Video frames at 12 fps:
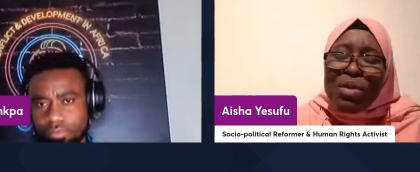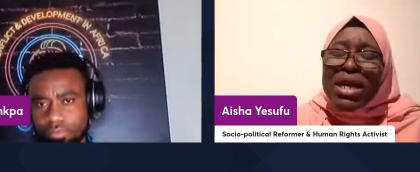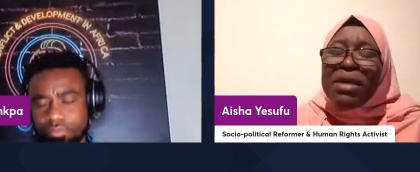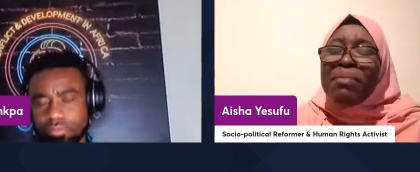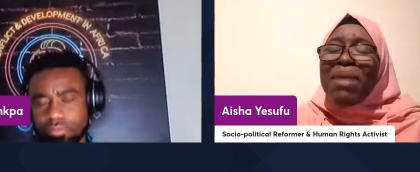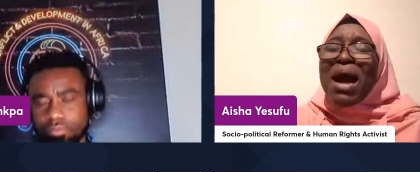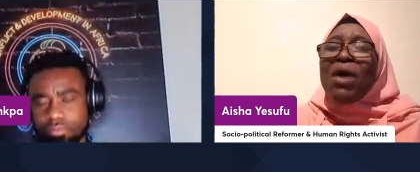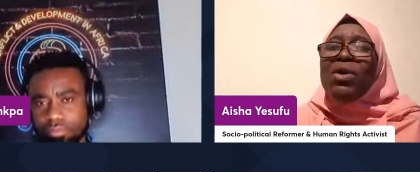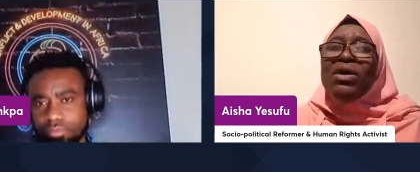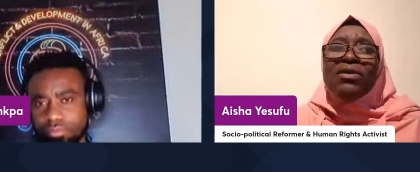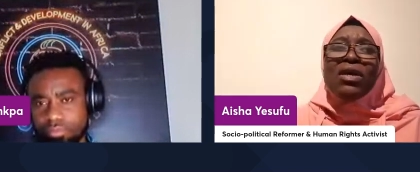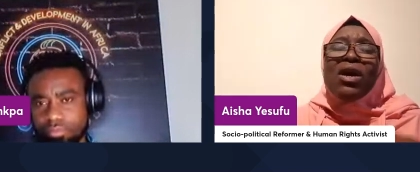Speaker 1: many
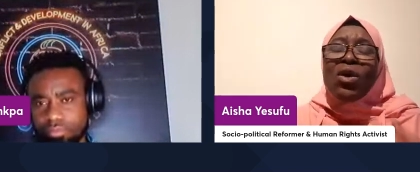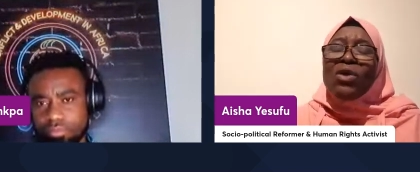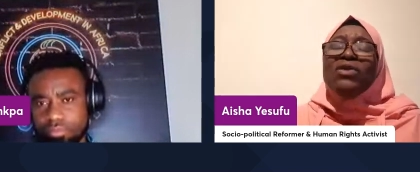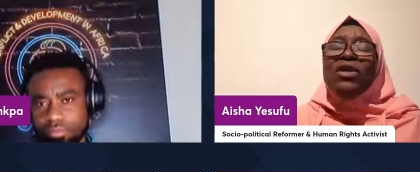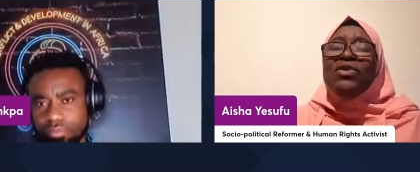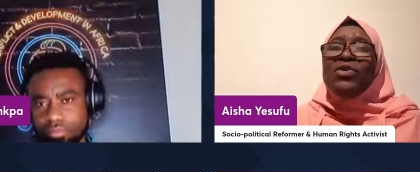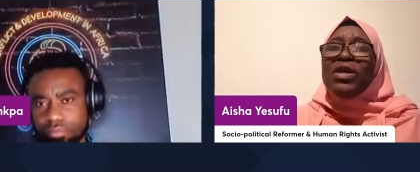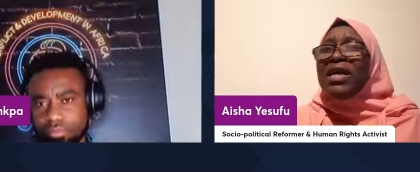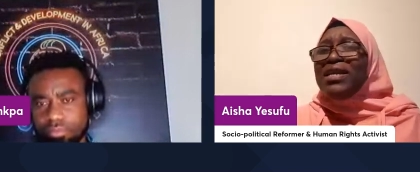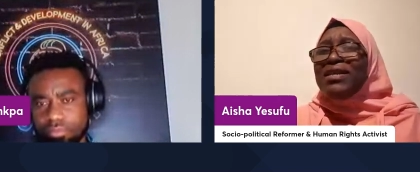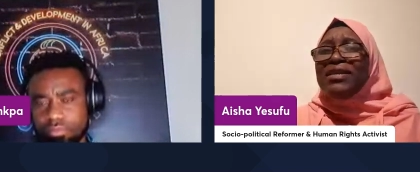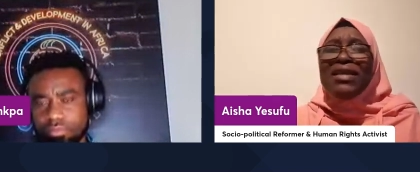powers
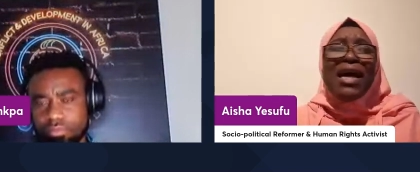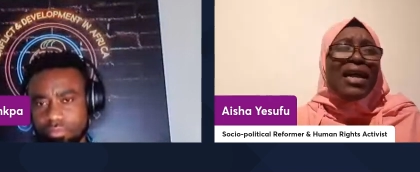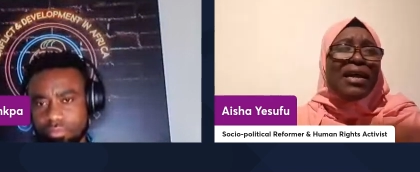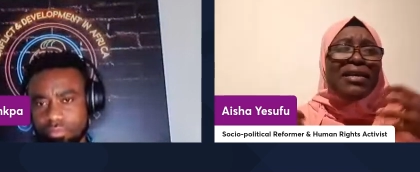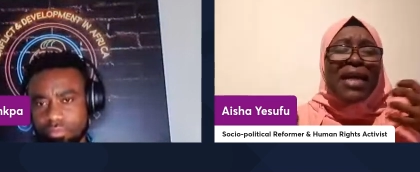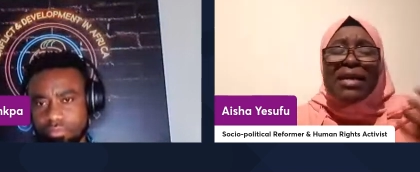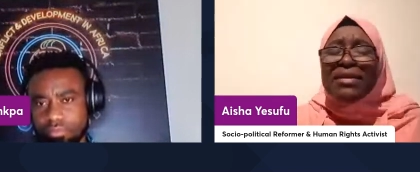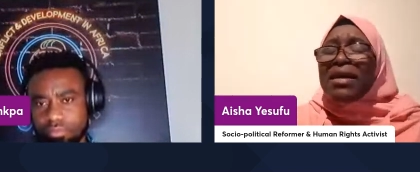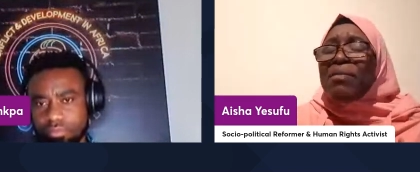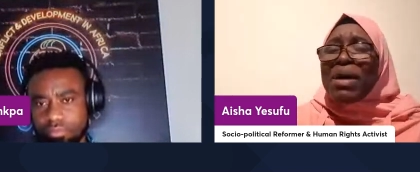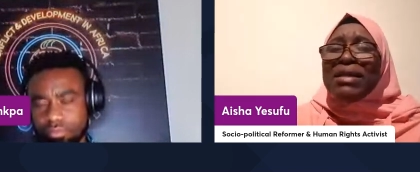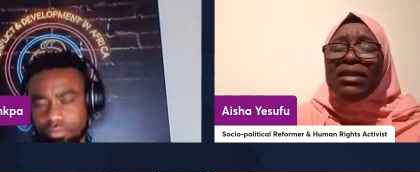concentrated in his hand. He has
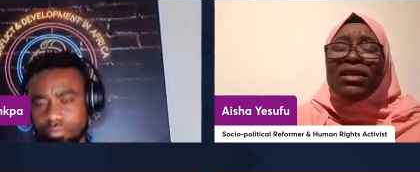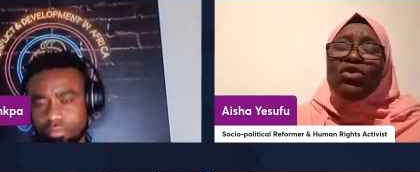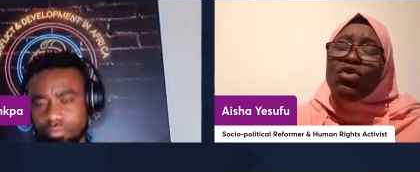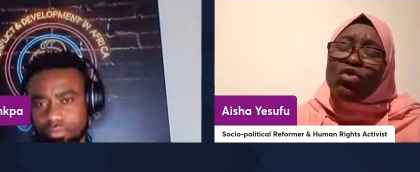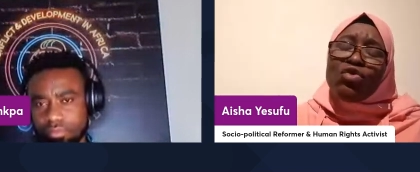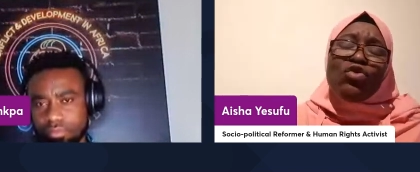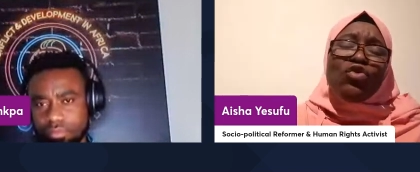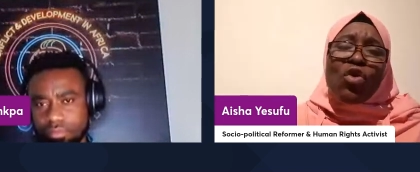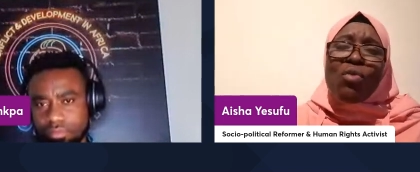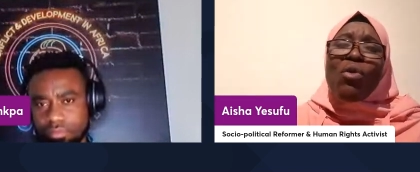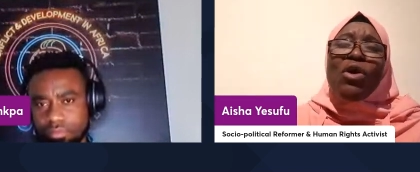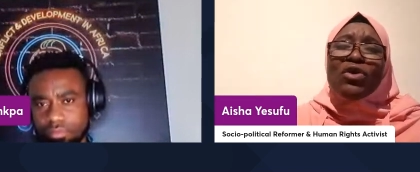the capacity to do
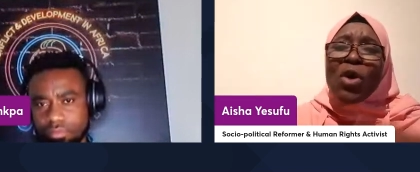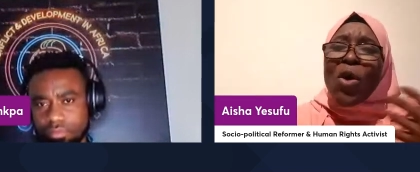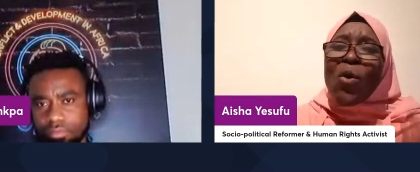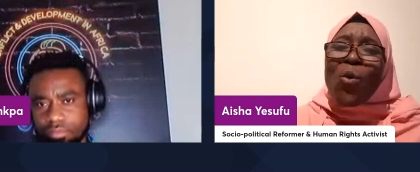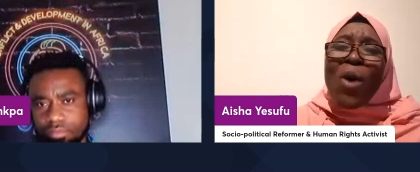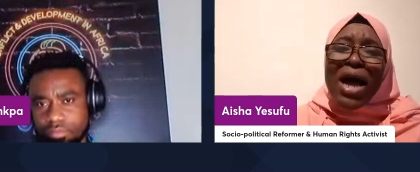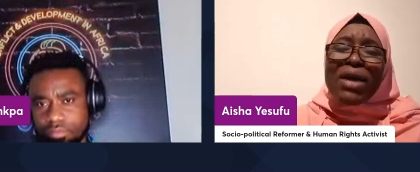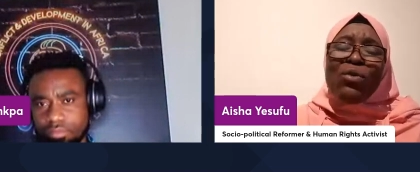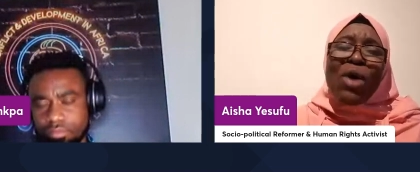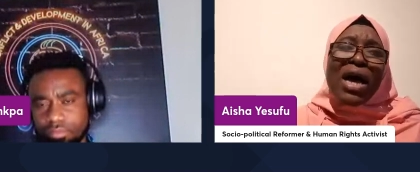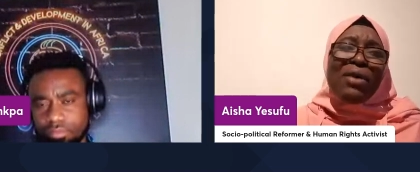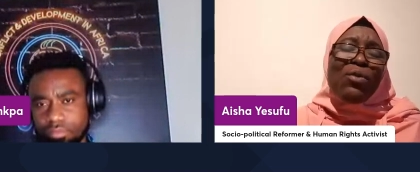so much. Why,
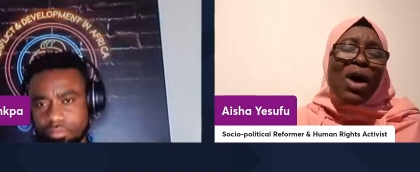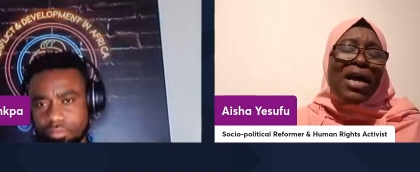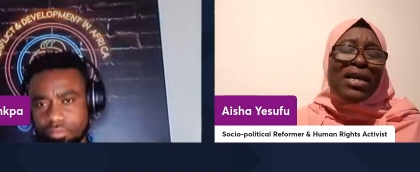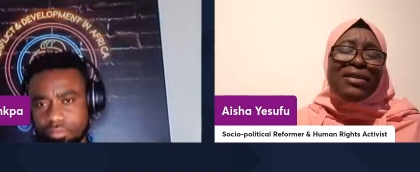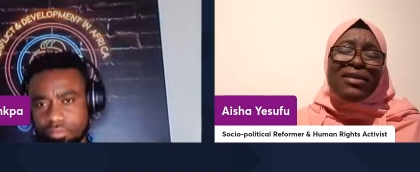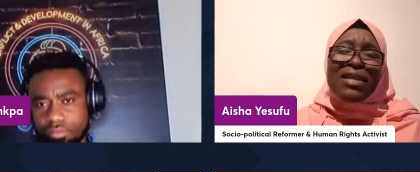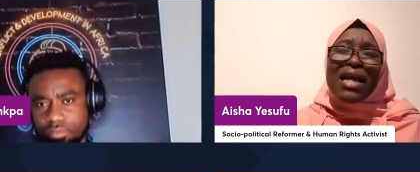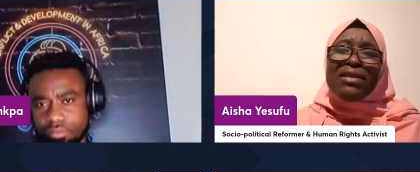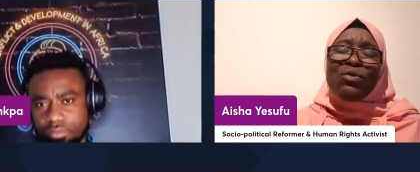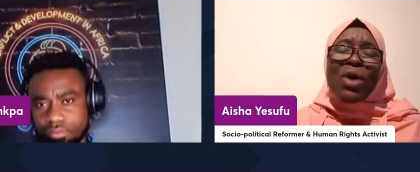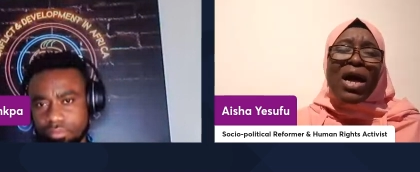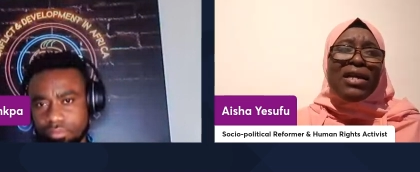why, why is
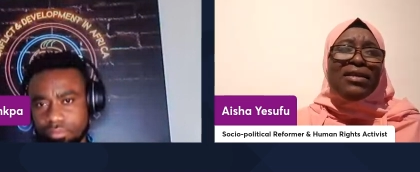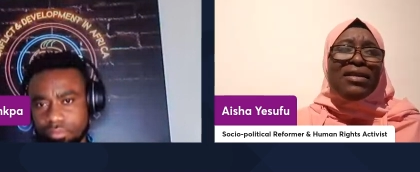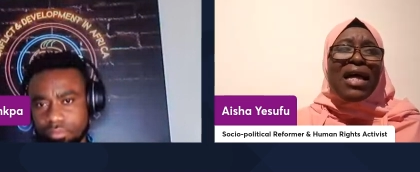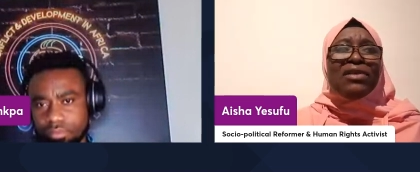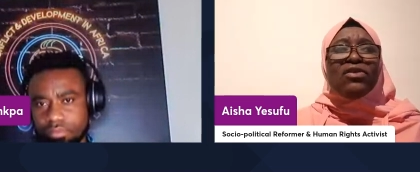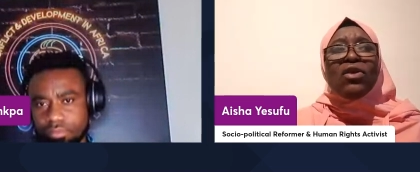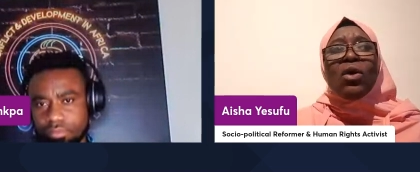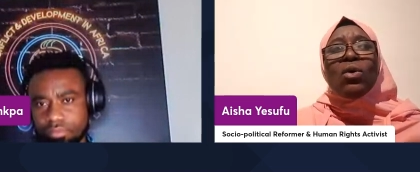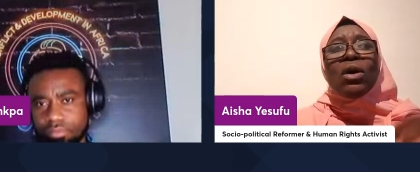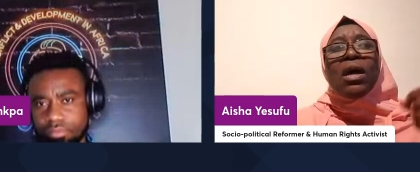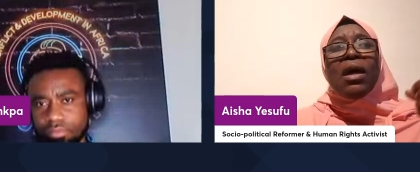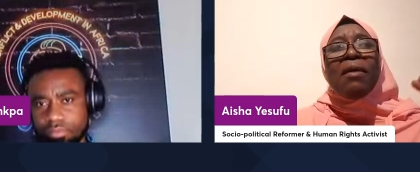that? Why is that
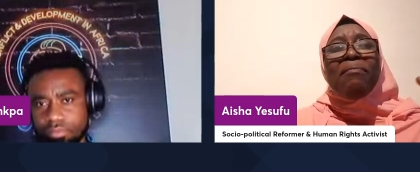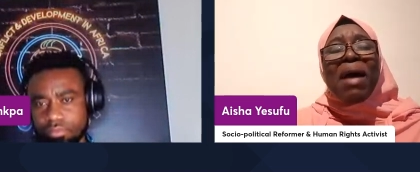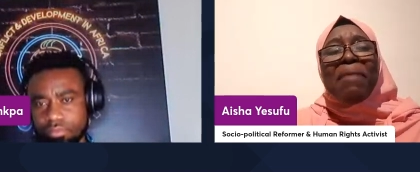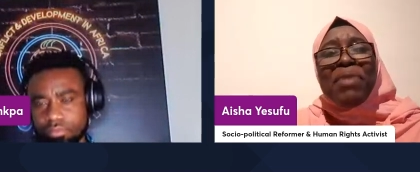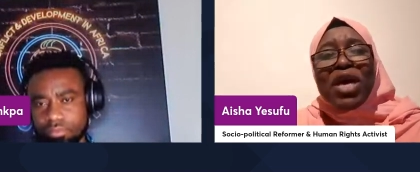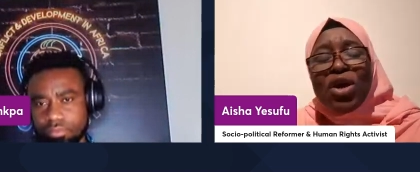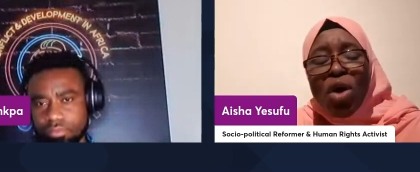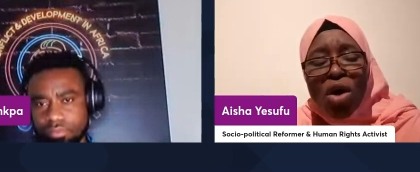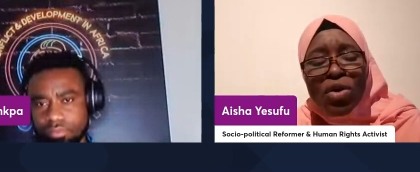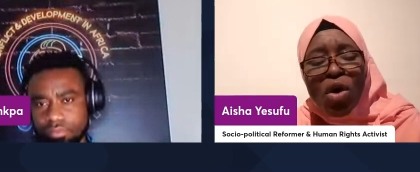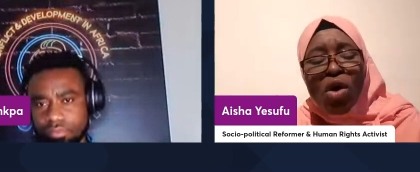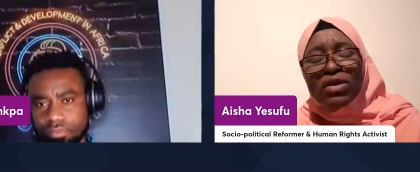so? But
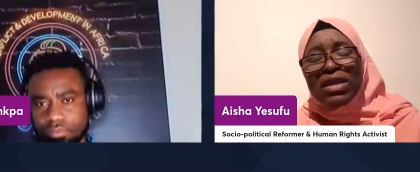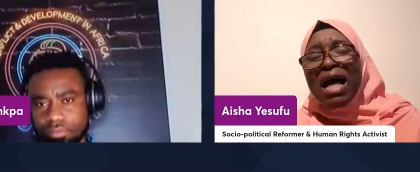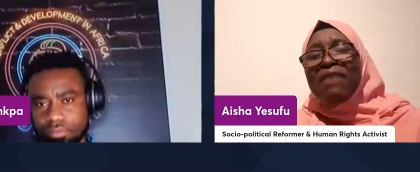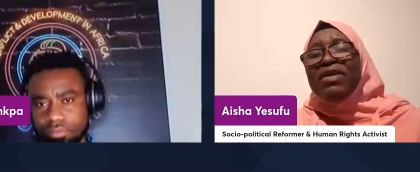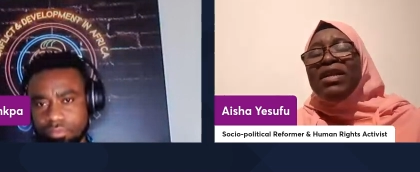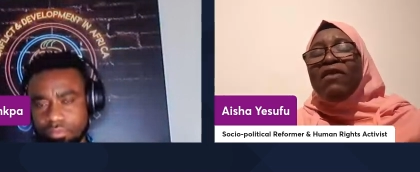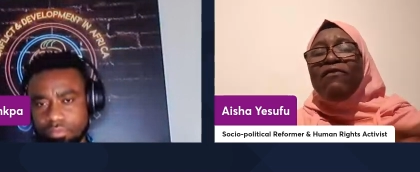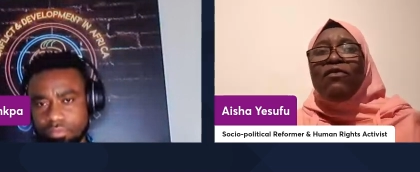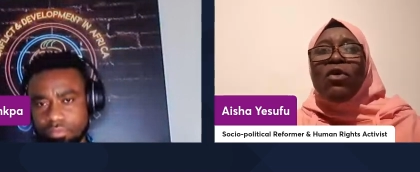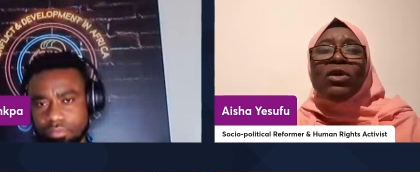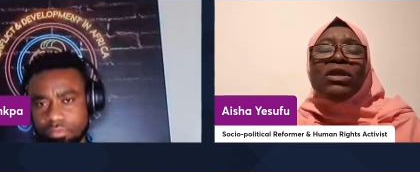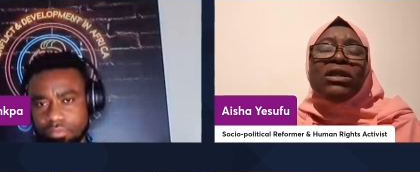beyond us having a
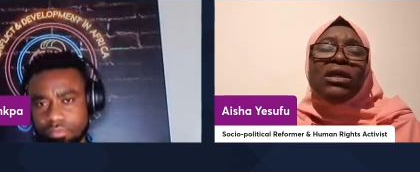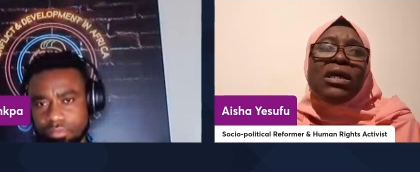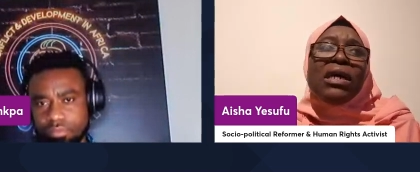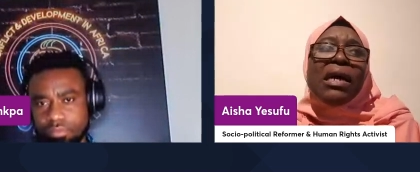faulty